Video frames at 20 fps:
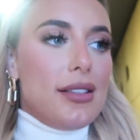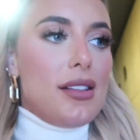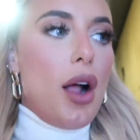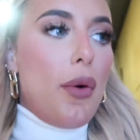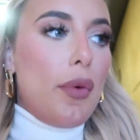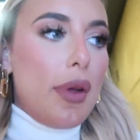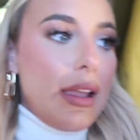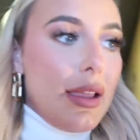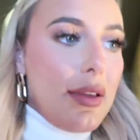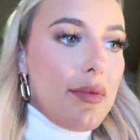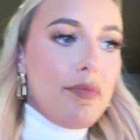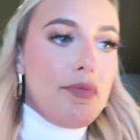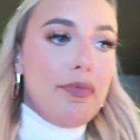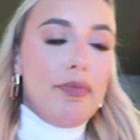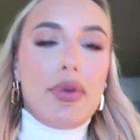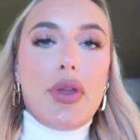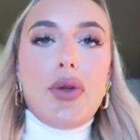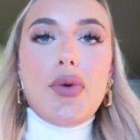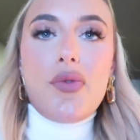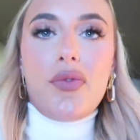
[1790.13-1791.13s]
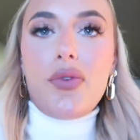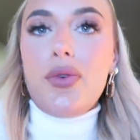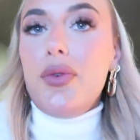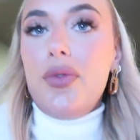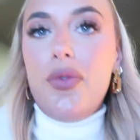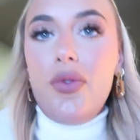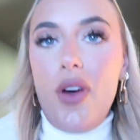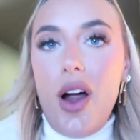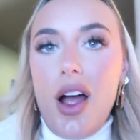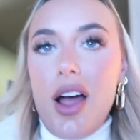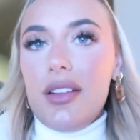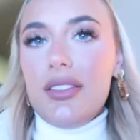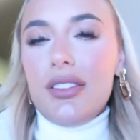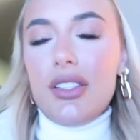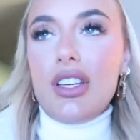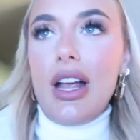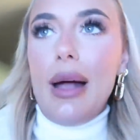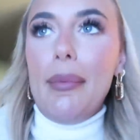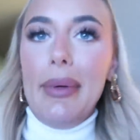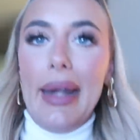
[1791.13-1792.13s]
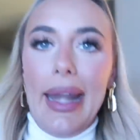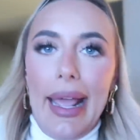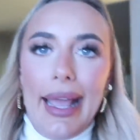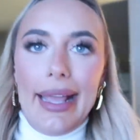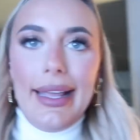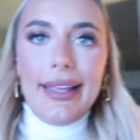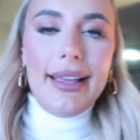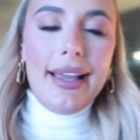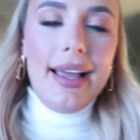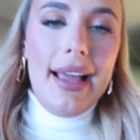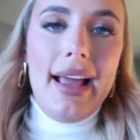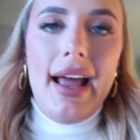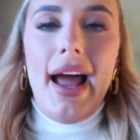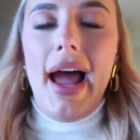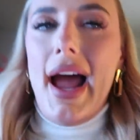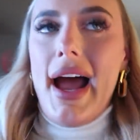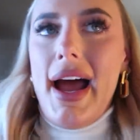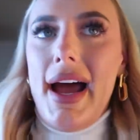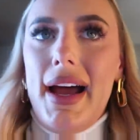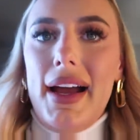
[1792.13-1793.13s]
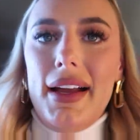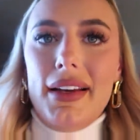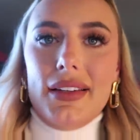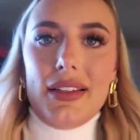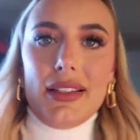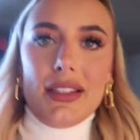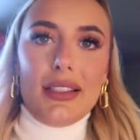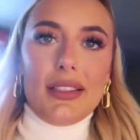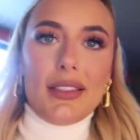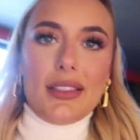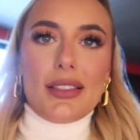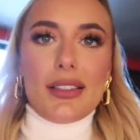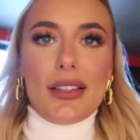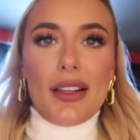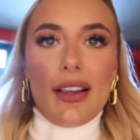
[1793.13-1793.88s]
snowy, beautiful France, Chamonix, and